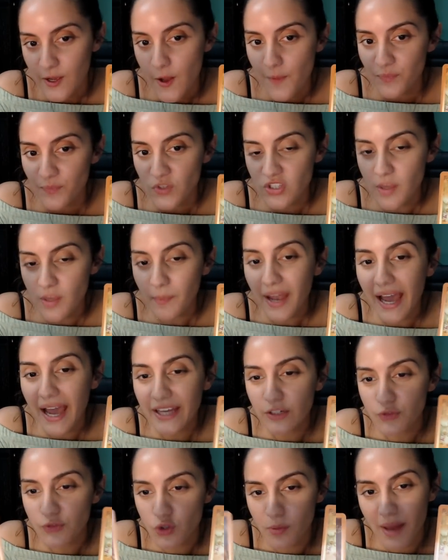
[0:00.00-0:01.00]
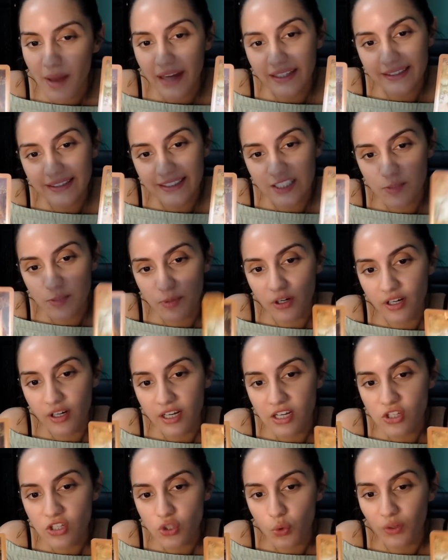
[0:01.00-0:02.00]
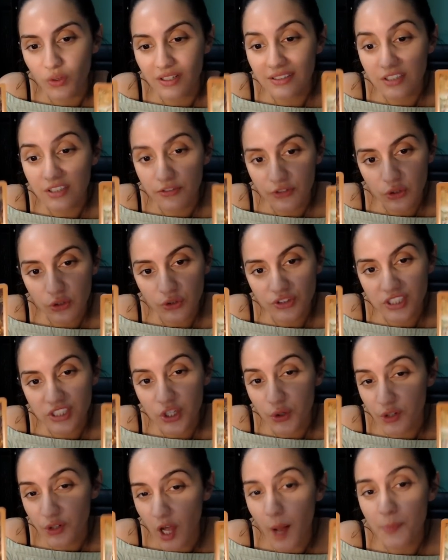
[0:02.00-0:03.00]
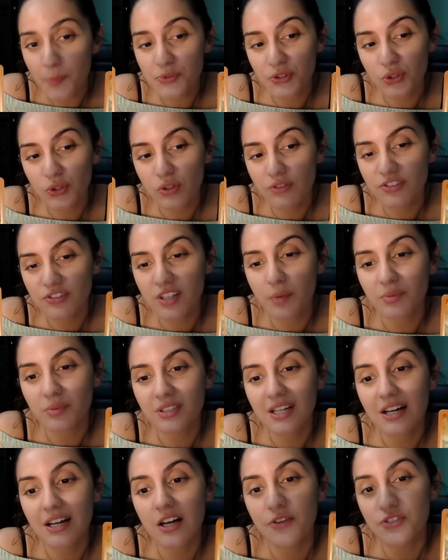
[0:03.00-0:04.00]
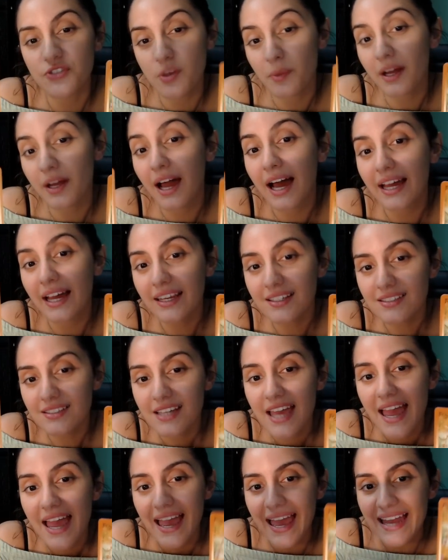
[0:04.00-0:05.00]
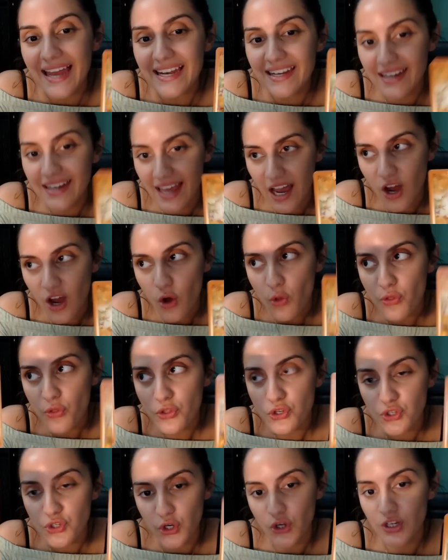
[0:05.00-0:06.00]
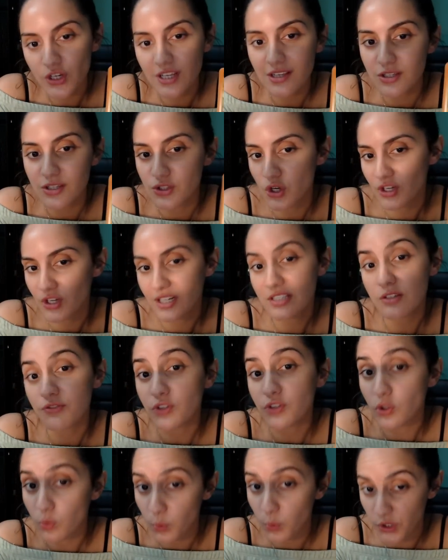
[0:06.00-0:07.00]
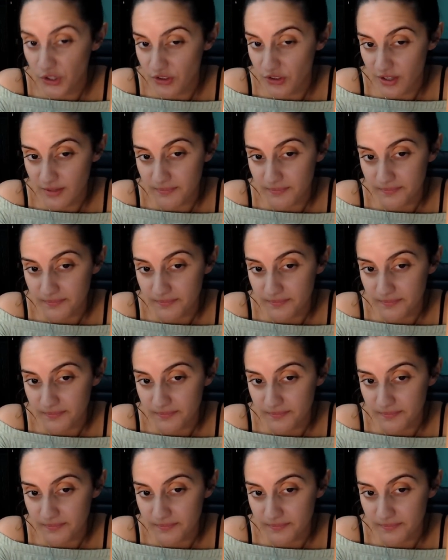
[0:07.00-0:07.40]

some kind of traumatic experience or a difficulty or an obstacle of some kind, and now the journey is starting to feel worth it.